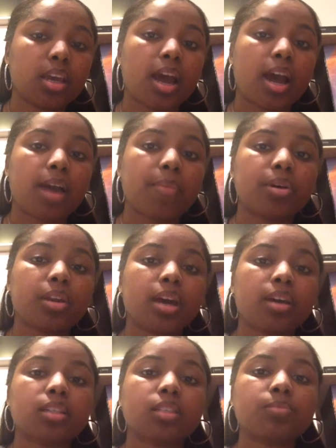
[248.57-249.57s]
I put
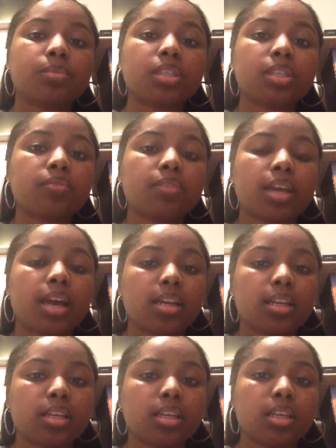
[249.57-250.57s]
out a specific
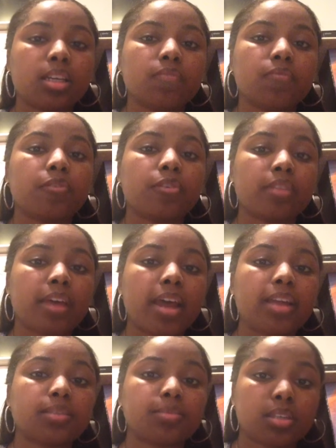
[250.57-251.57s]
identity for
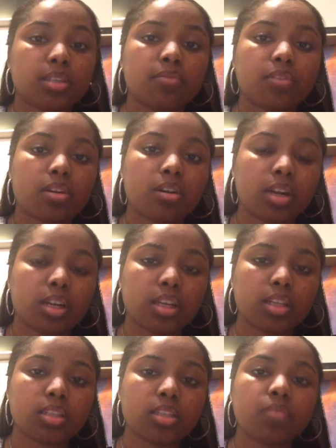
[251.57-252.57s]
that specific
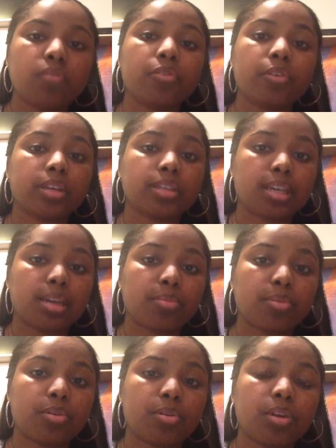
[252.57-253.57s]
audience. For
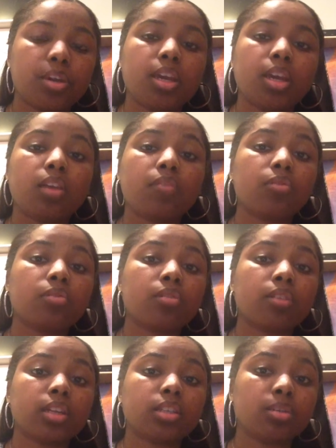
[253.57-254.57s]
example, if you know
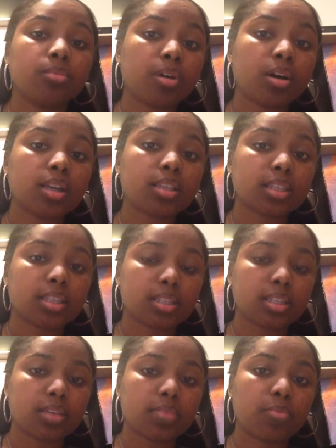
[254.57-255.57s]
that your boss can
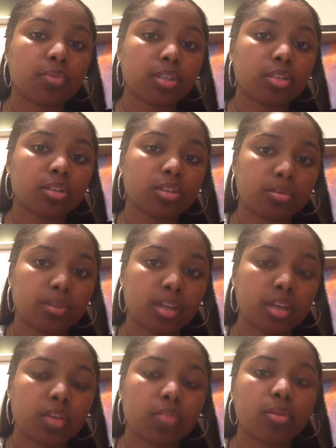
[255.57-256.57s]
see what you're
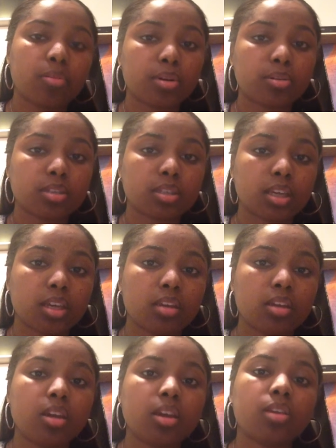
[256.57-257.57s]
tweeting or posting,
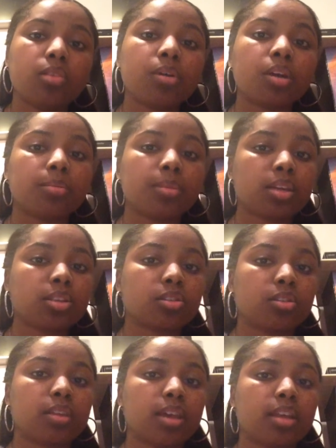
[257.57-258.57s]
you want to make
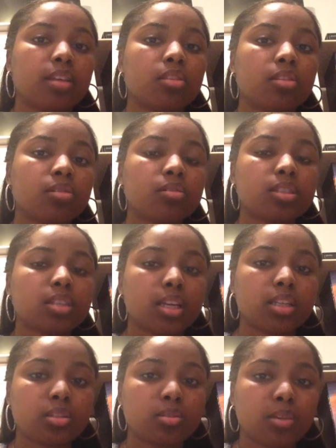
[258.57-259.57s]
sure that those
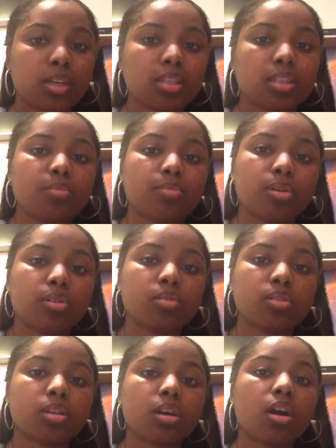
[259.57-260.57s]
said tweets and
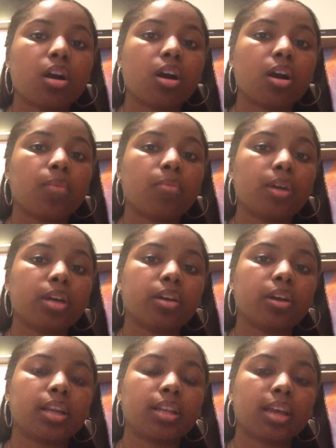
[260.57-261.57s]
posts are
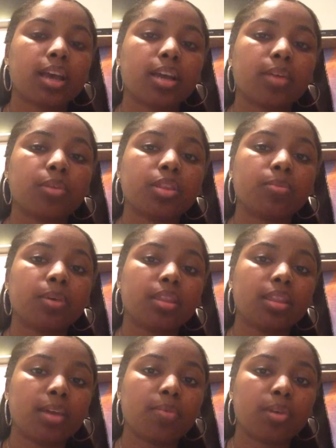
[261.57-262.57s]
in line with what
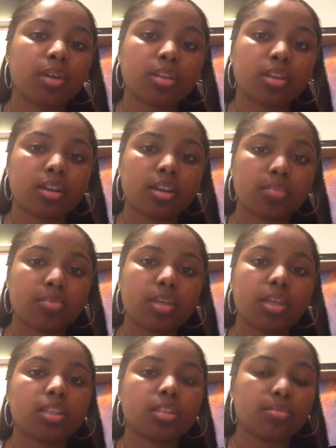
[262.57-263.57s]
they want their
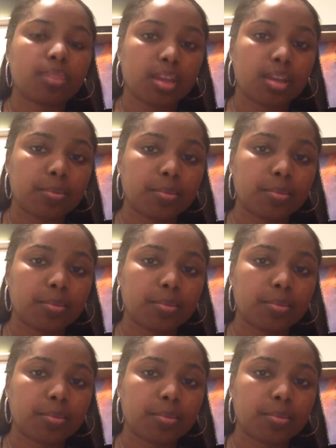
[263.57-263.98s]
company to be.